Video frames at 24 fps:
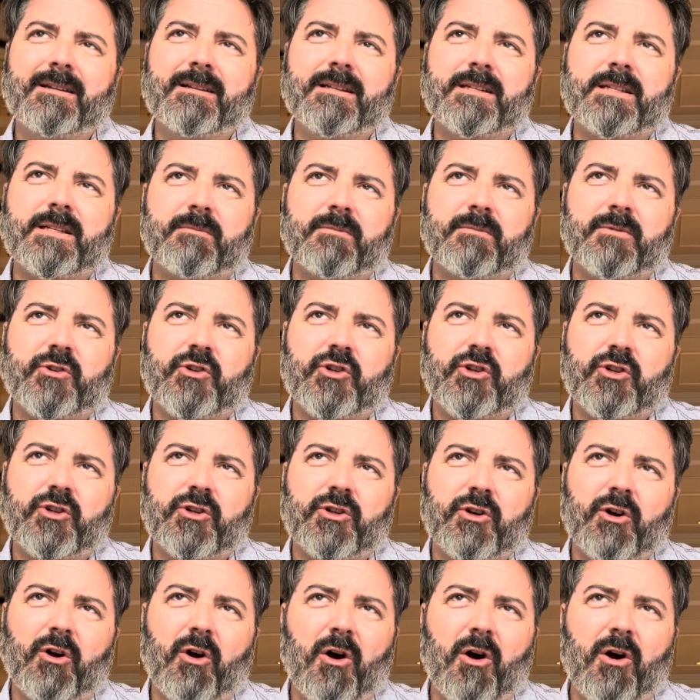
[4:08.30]
some
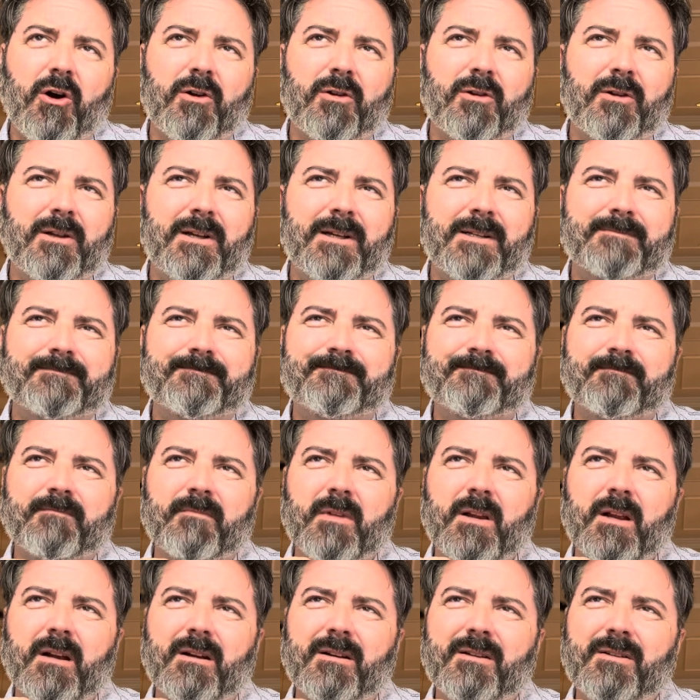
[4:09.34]
real quick
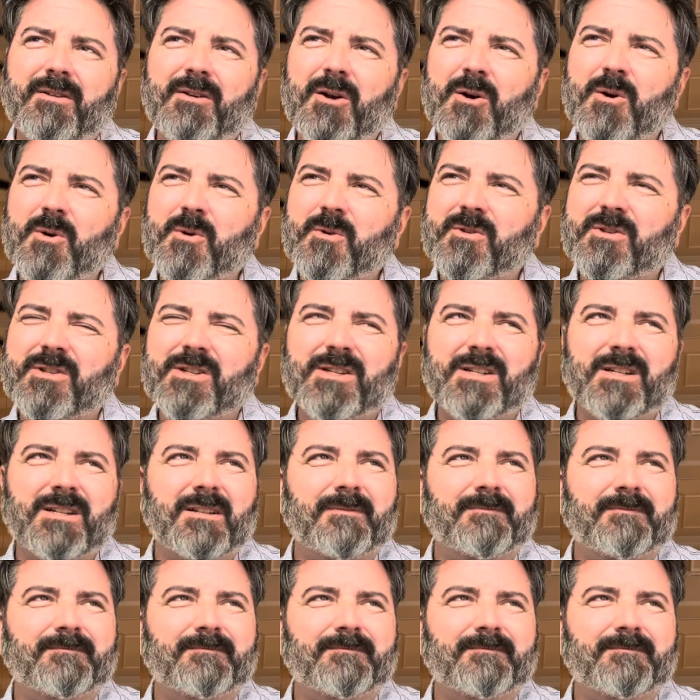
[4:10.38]
notes.